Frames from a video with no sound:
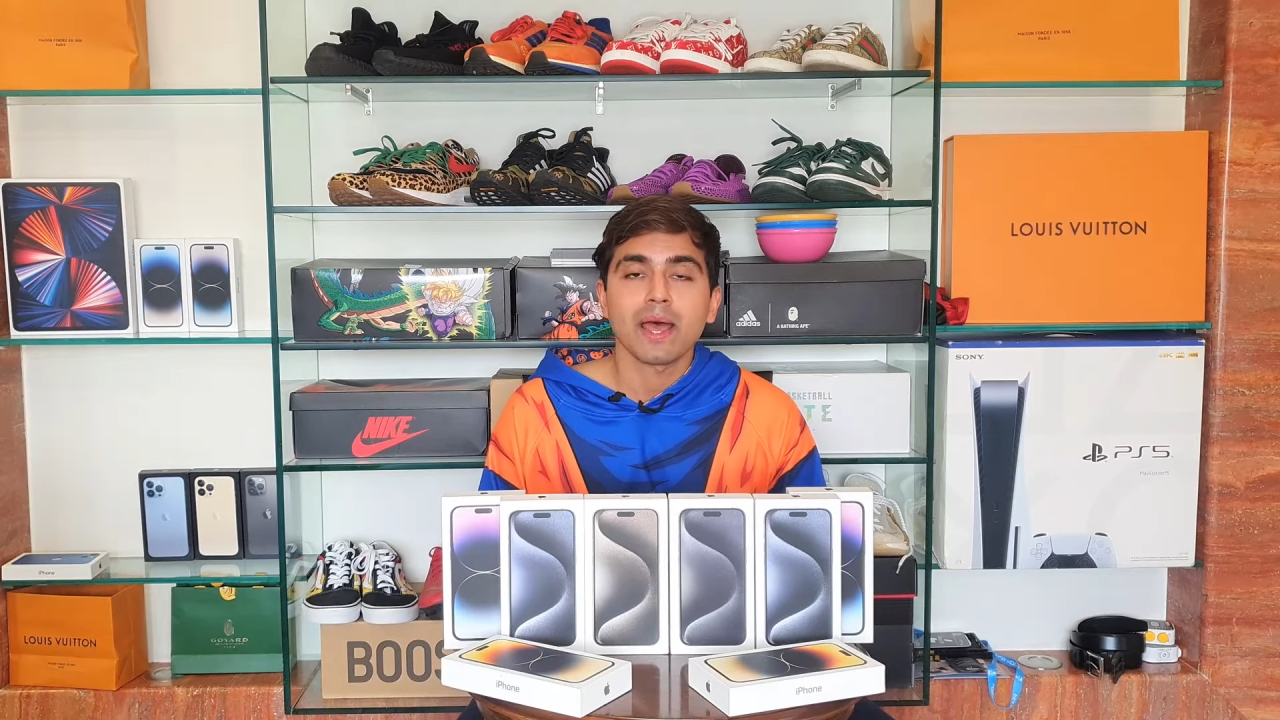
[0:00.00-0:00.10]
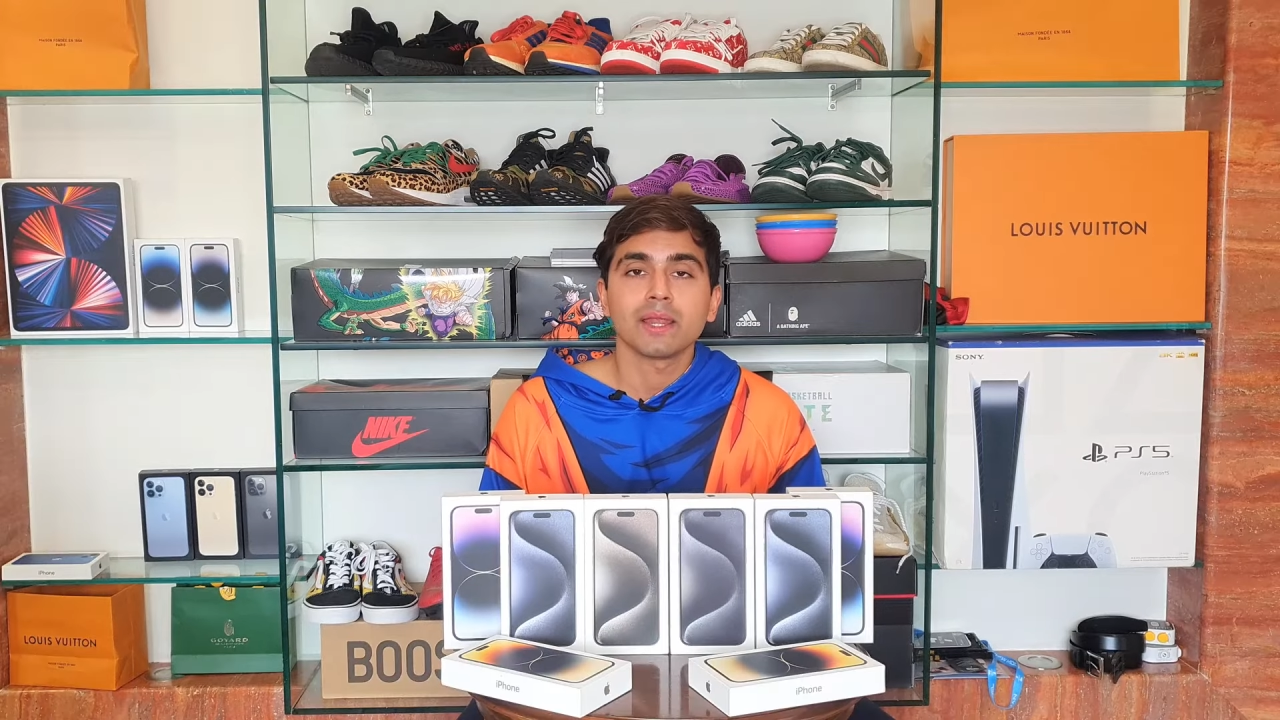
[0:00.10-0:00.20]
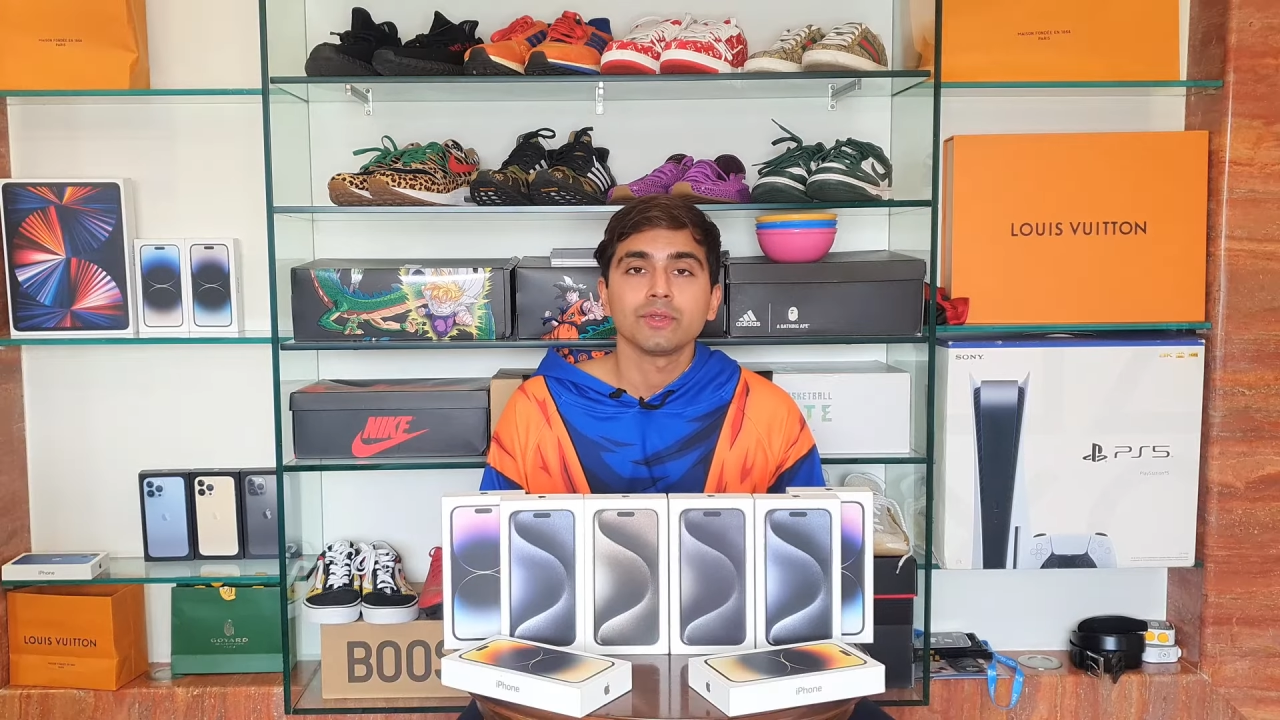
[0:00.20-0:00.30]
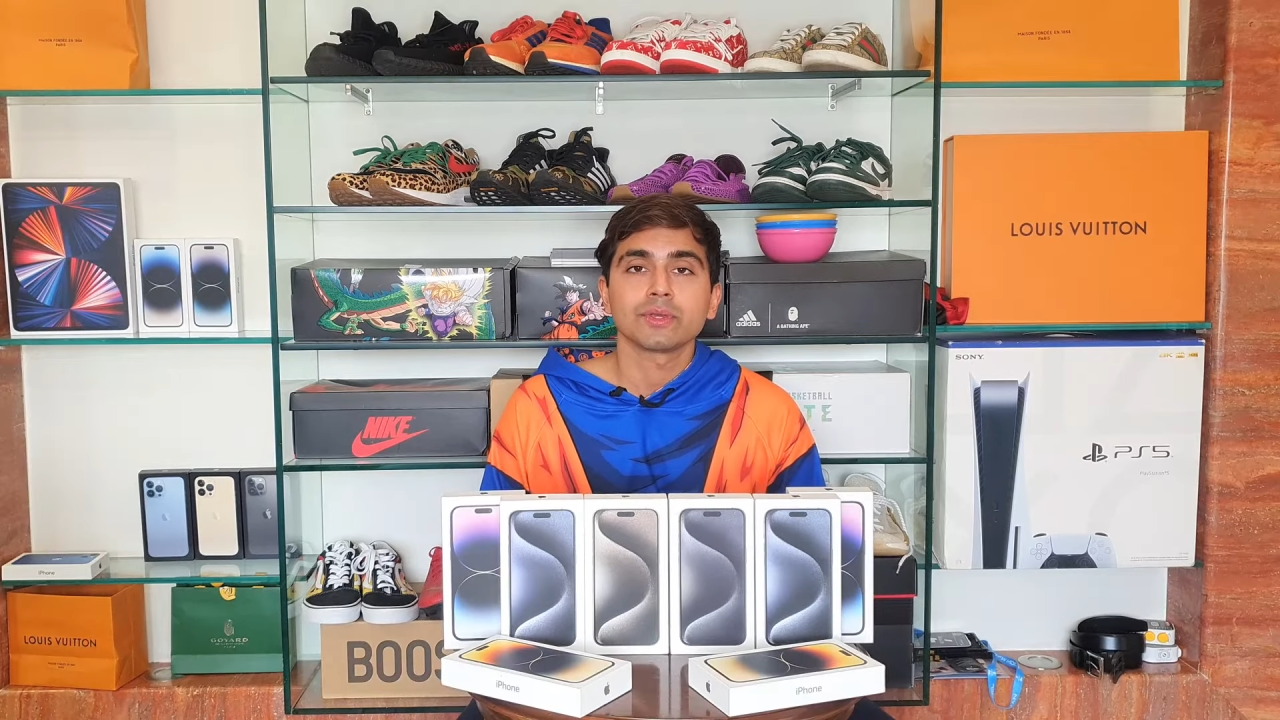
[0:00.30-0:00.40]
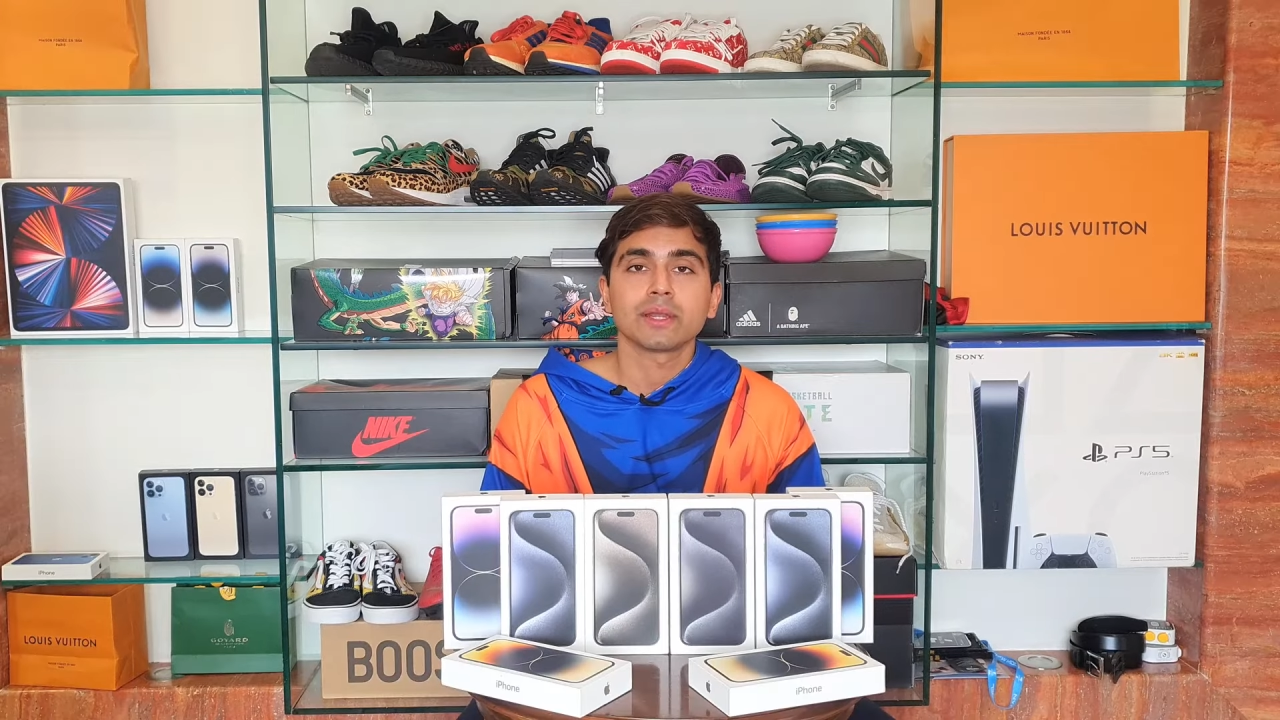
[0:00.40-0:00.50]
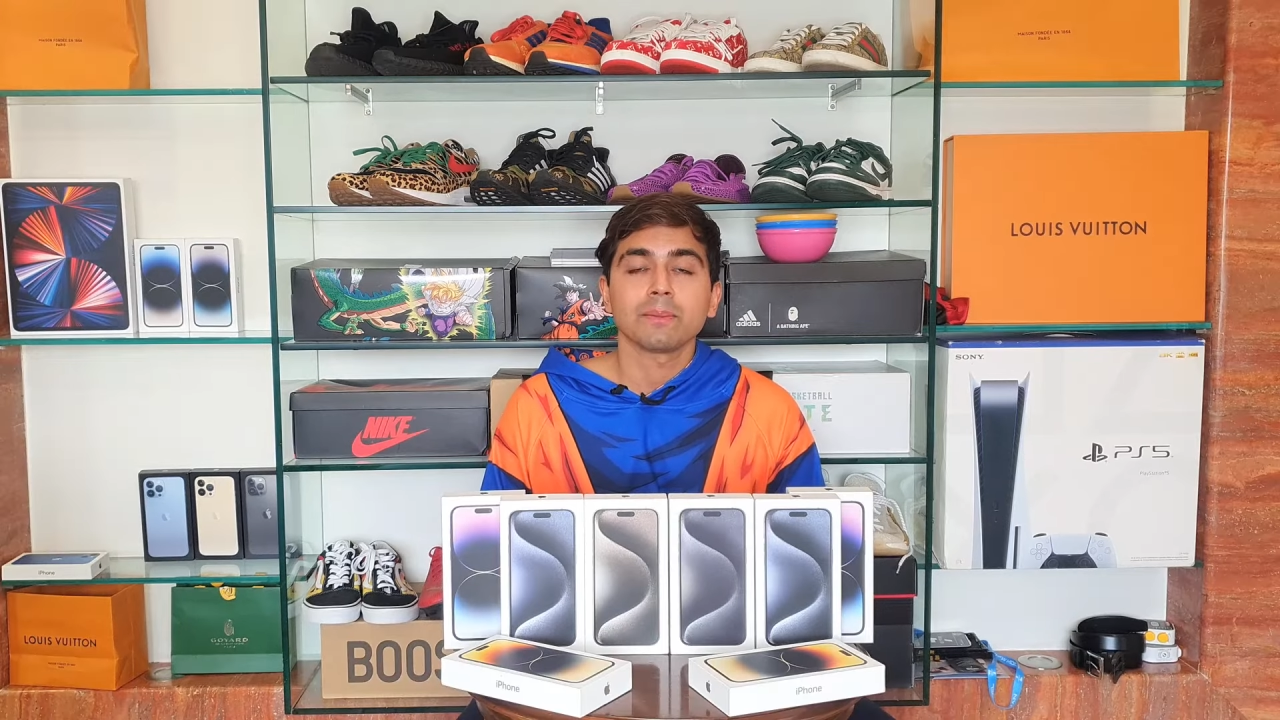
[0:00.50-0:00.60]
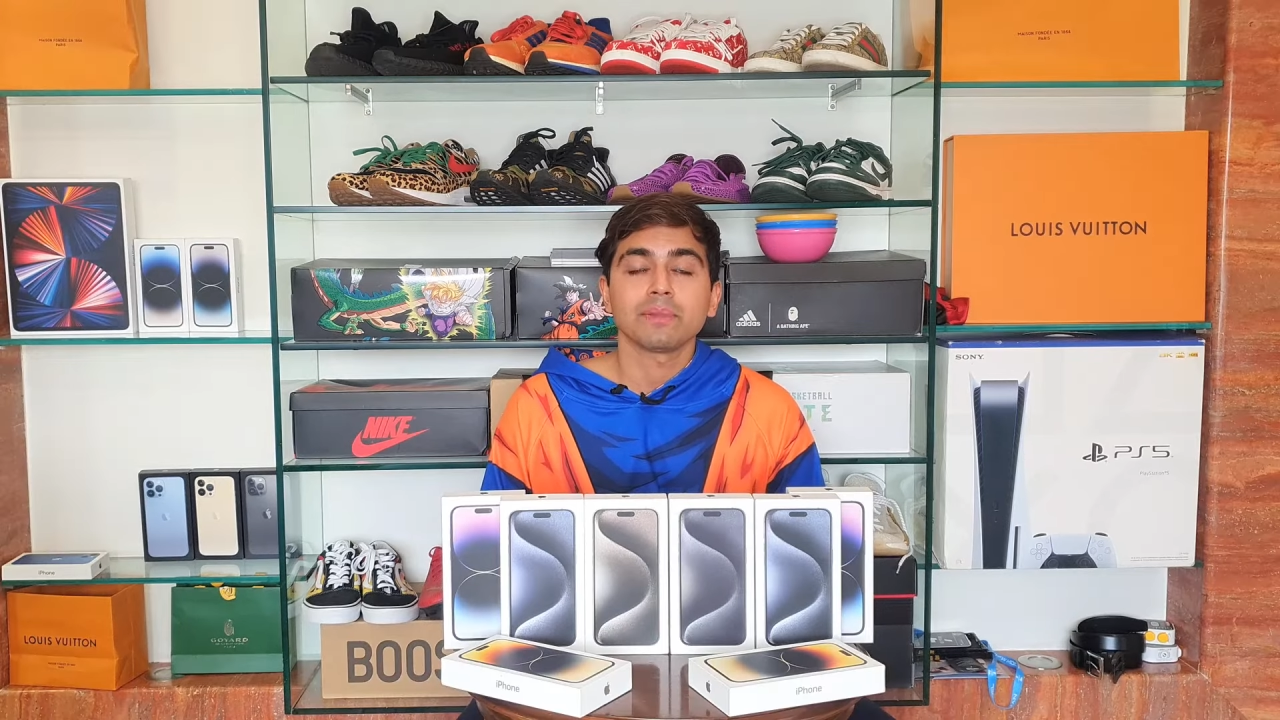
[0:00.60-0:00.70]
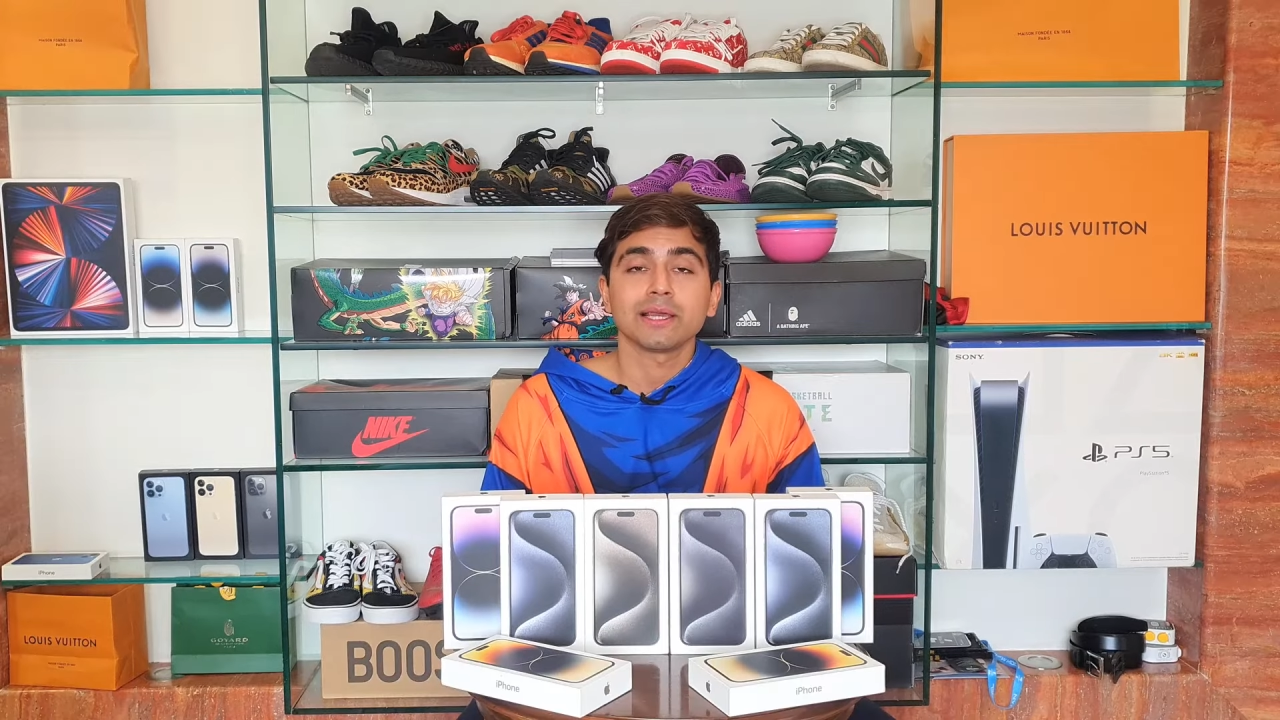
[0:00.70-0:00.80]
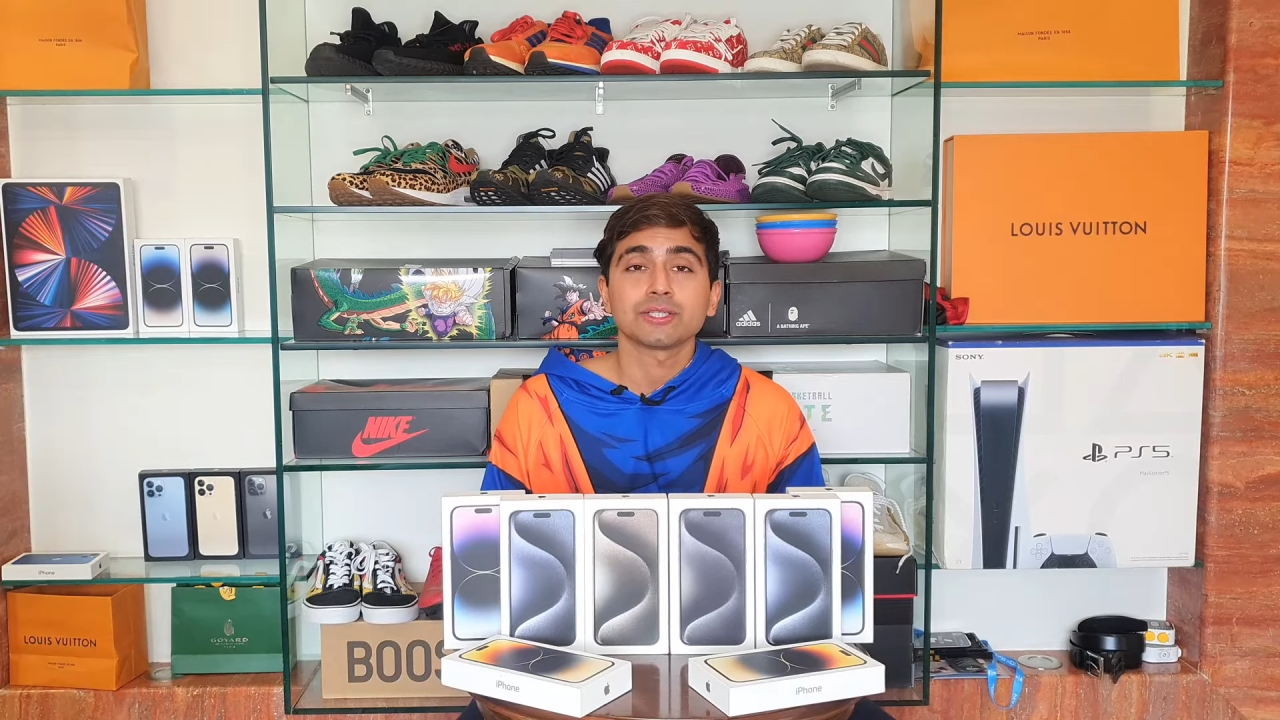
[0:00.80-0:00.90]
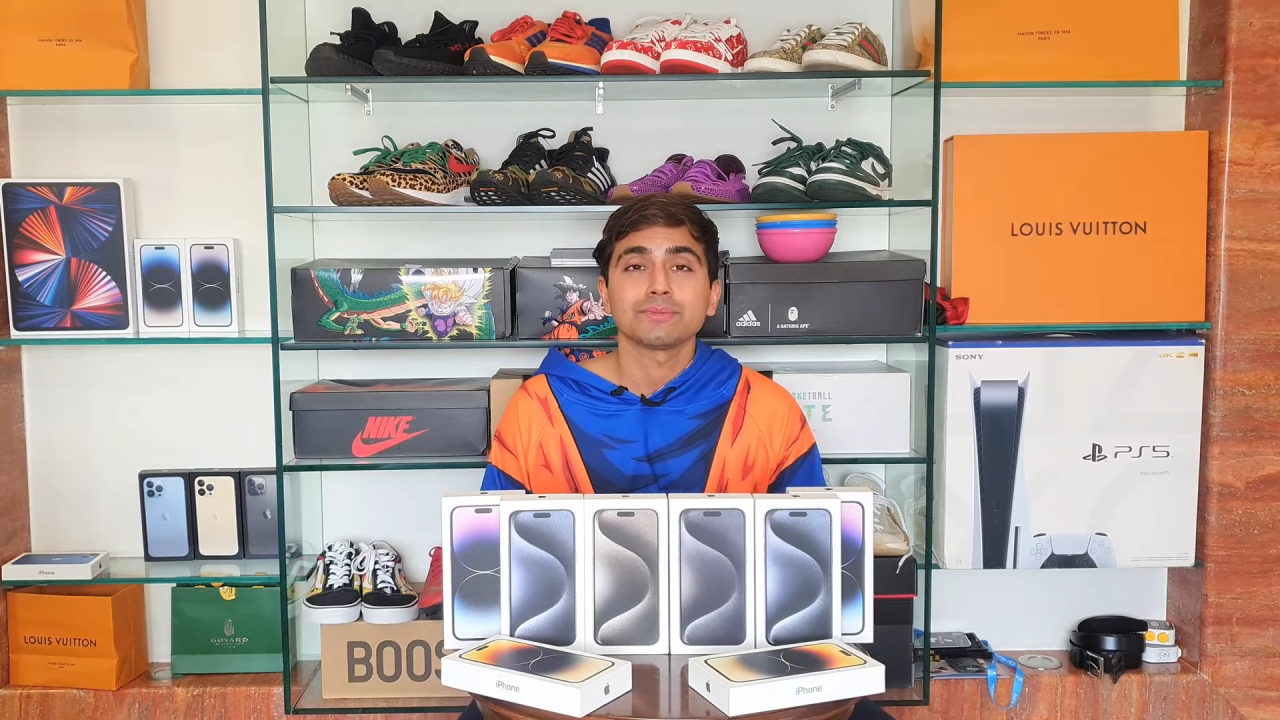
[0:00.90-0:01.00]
and you can apply to